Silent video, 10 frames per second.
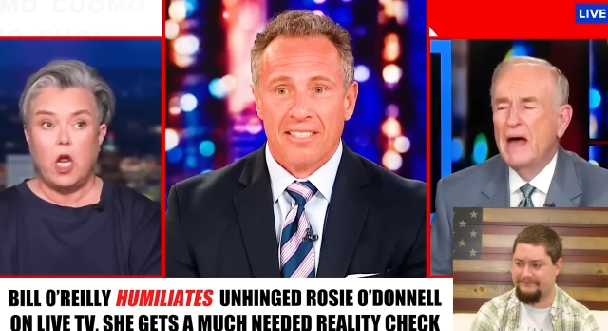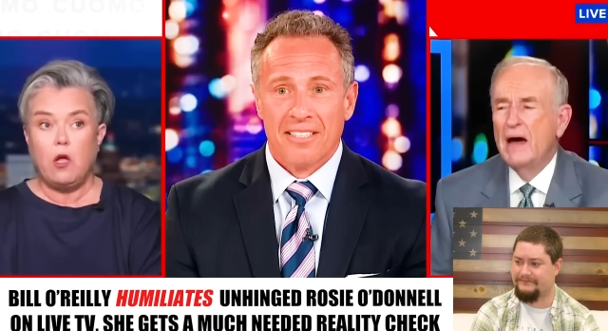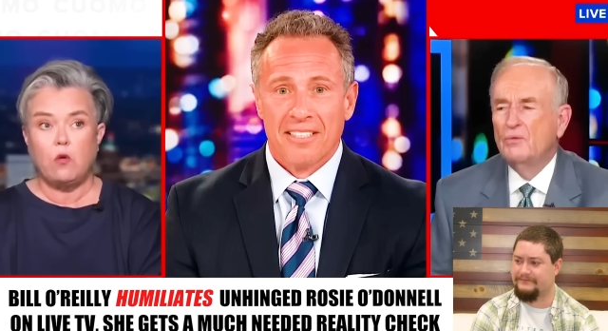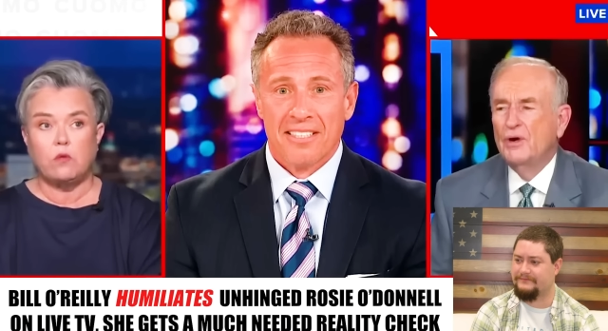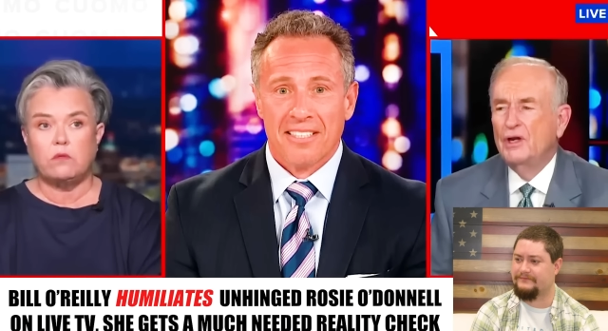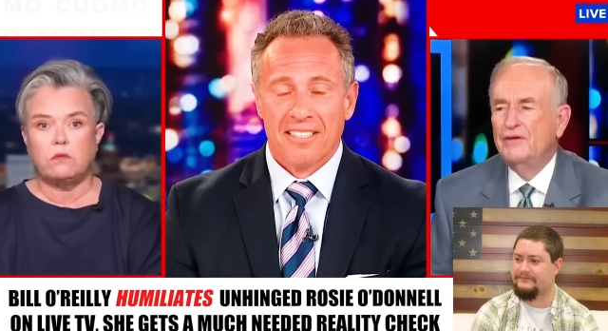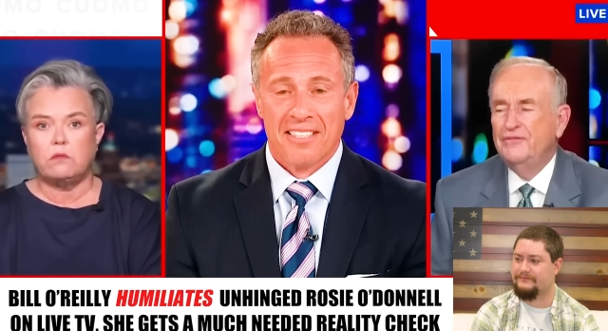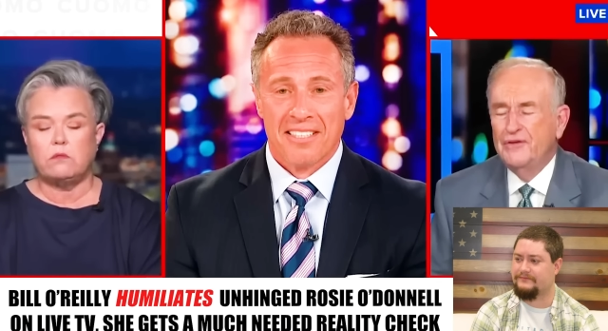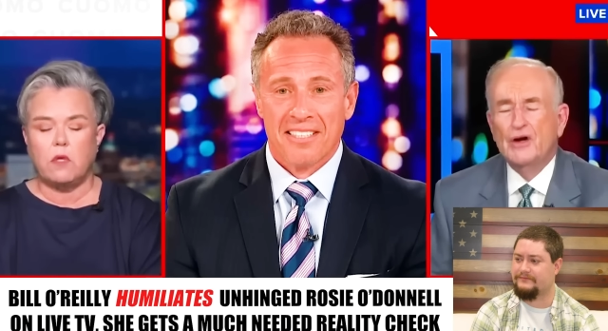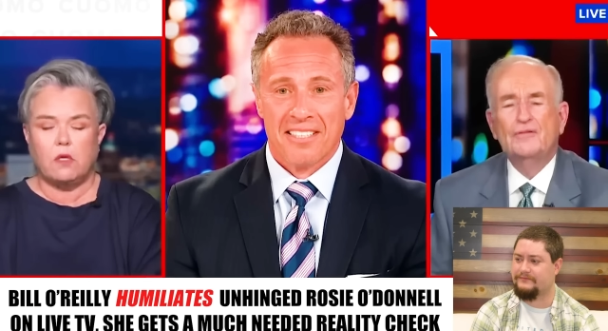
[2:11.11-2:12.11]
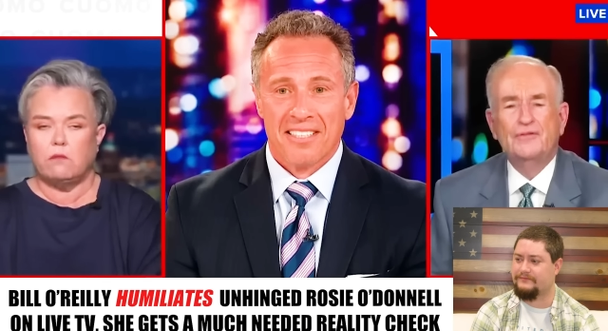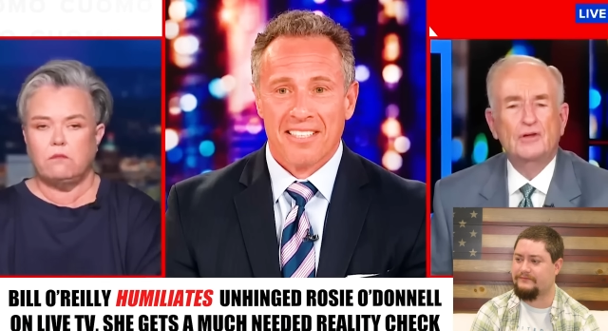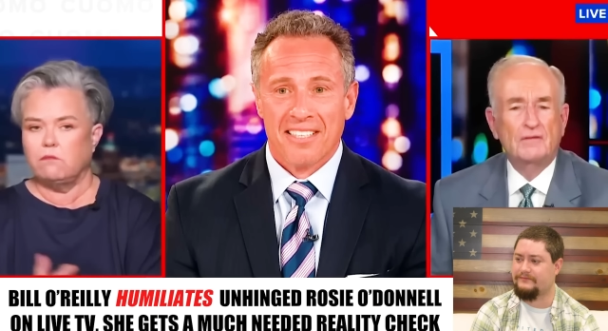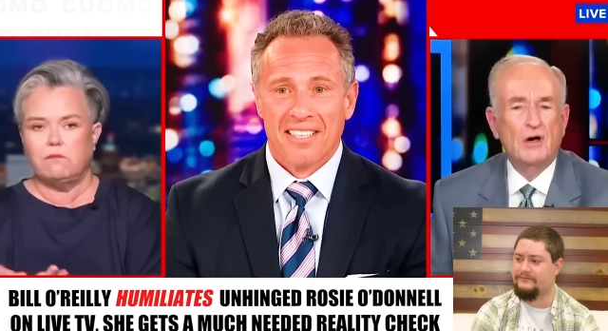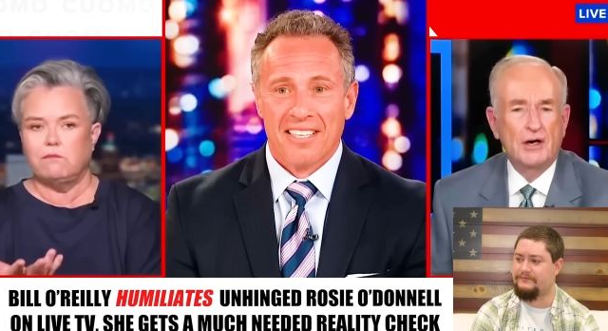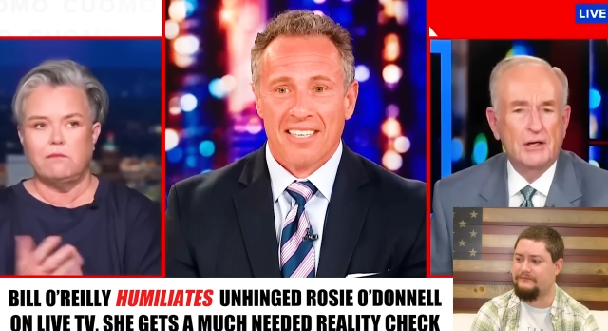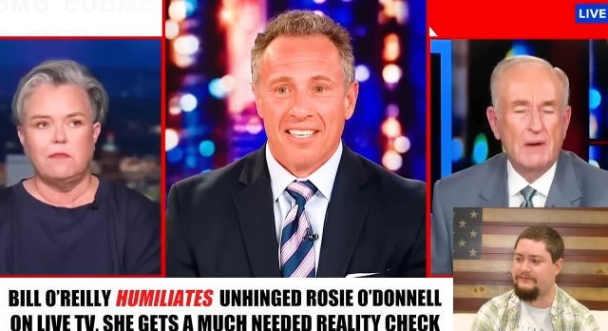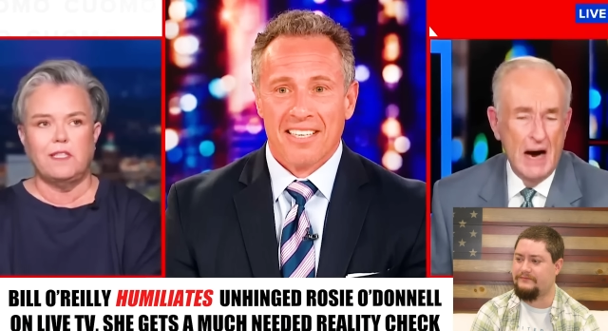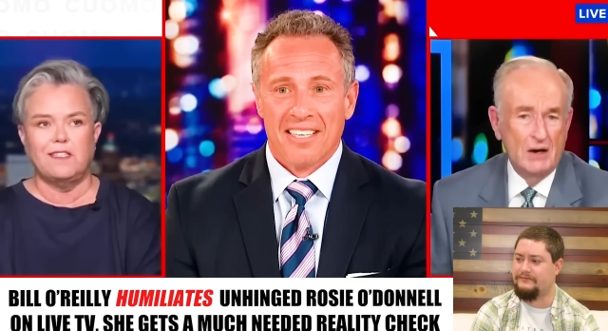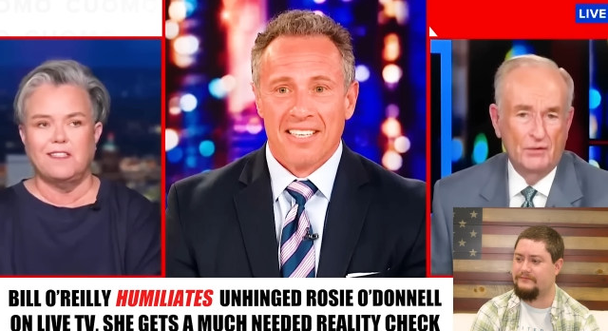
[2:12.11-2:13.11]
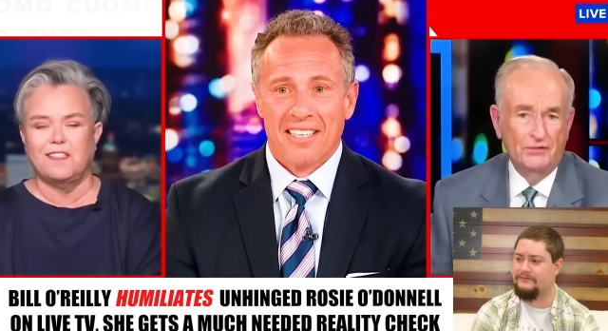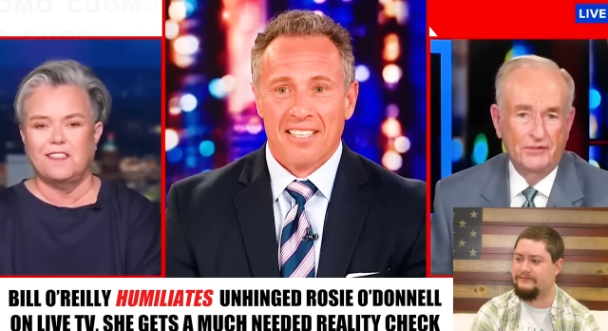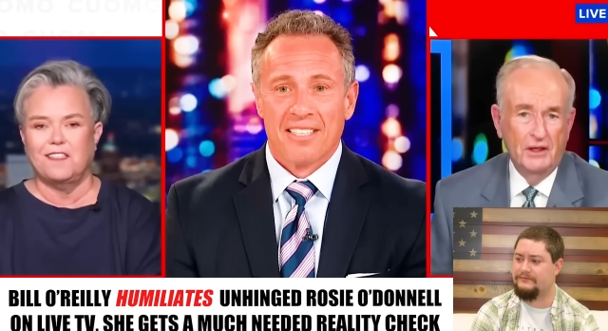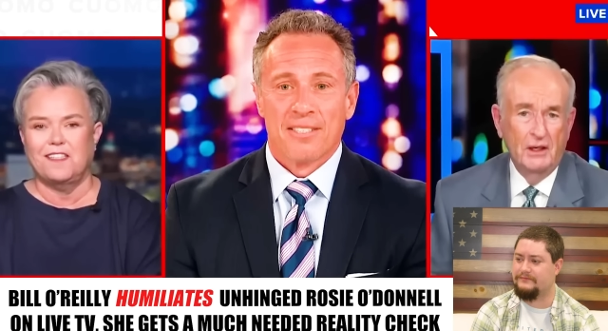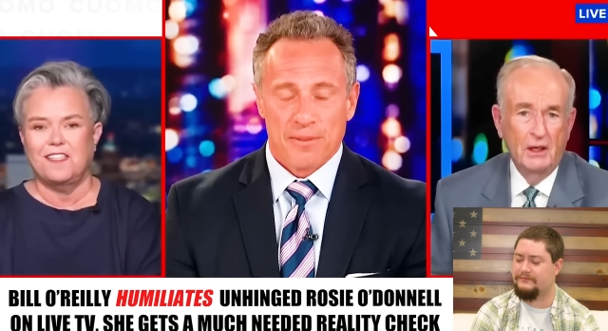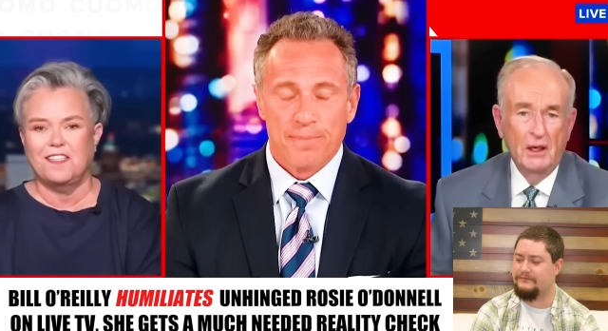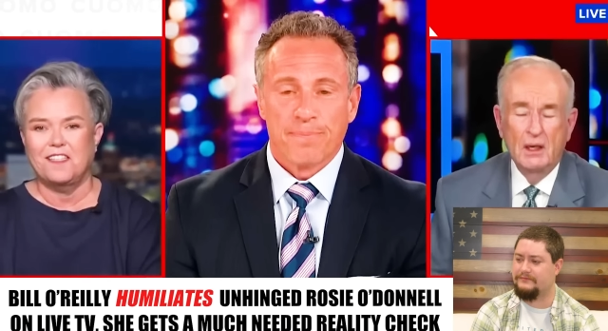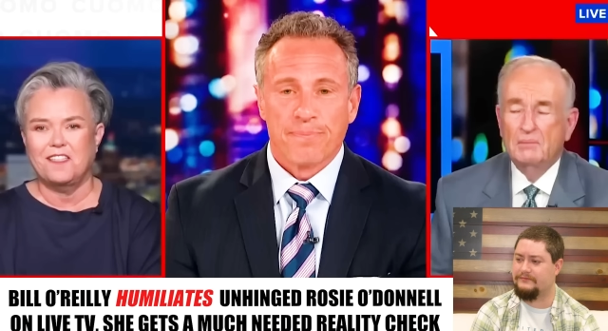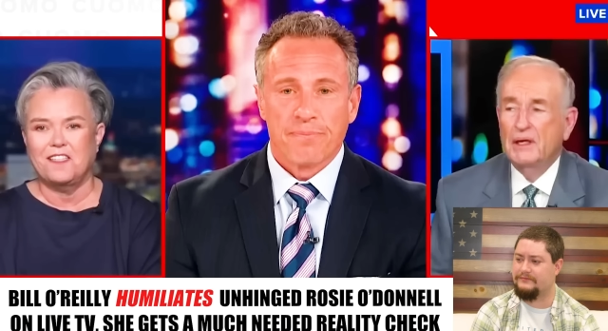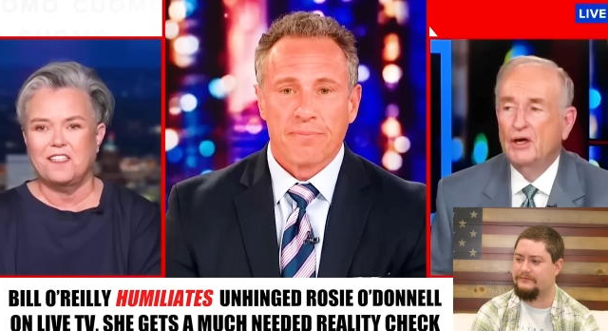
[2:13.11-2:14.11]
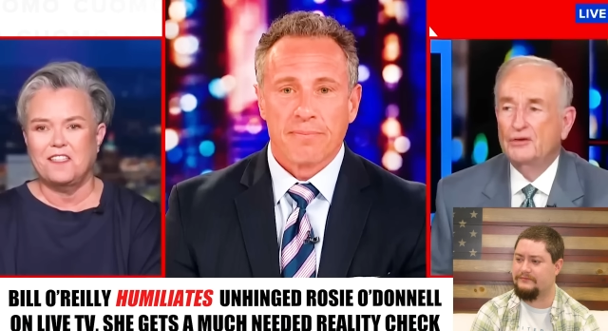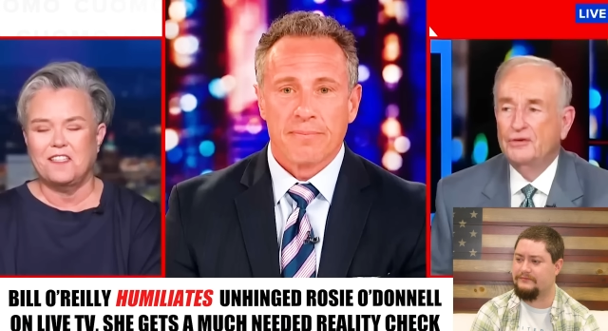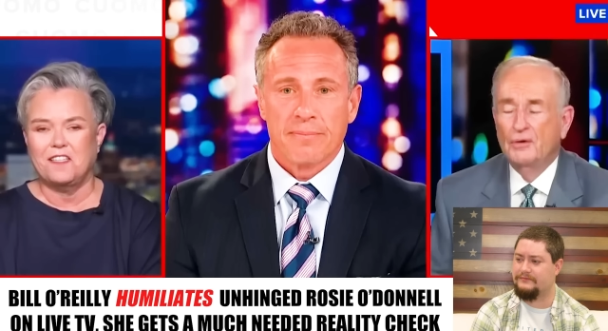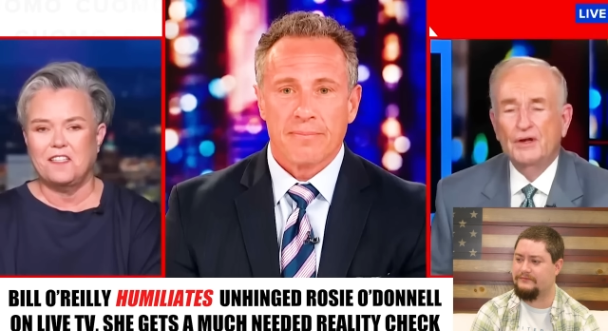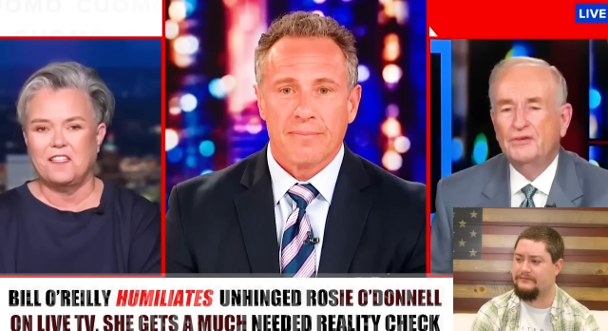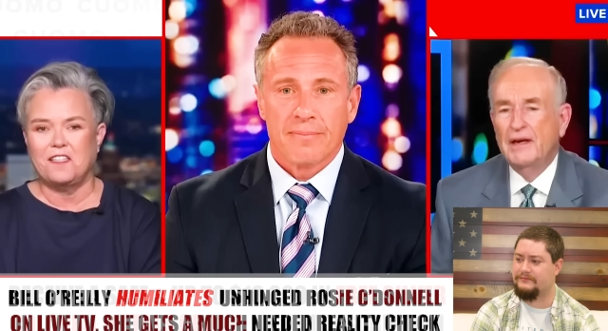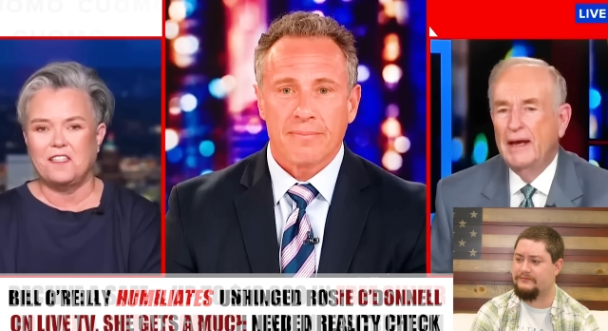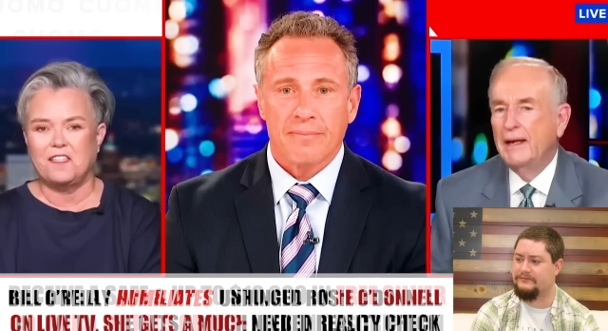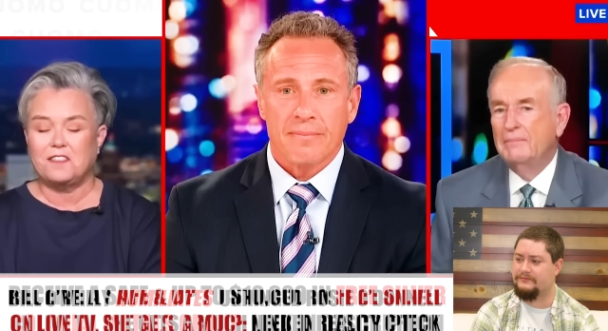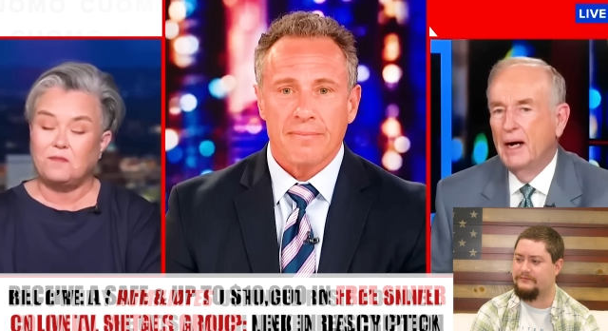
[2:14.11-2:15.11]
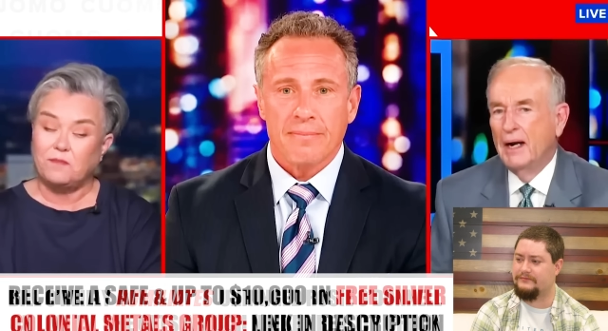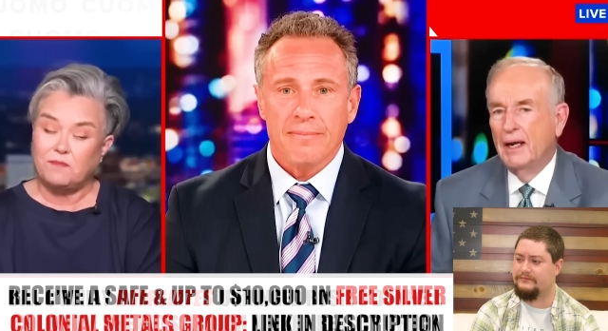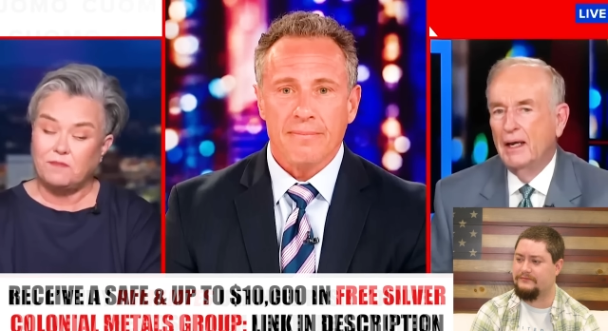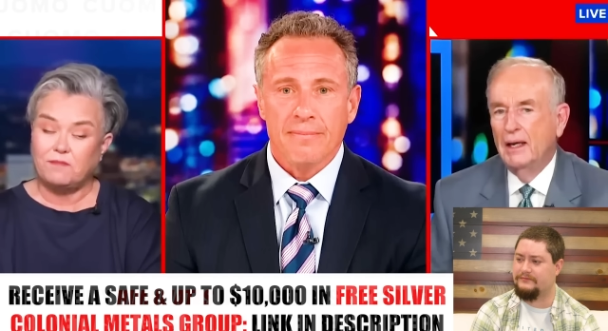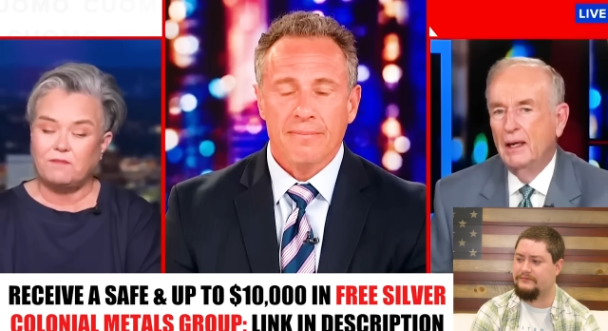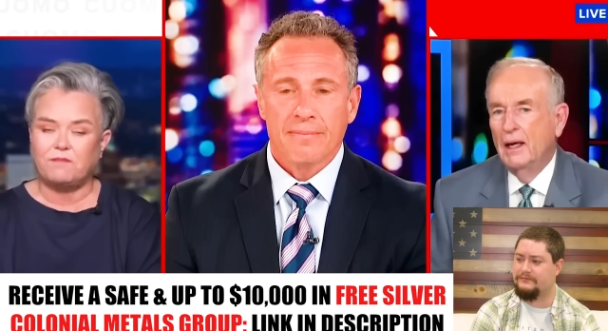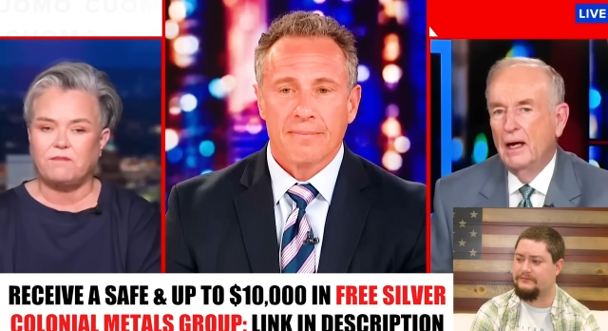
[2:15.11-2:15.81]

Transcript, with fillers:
Speaker 1: not really fearful of our democracy because there isn't anybody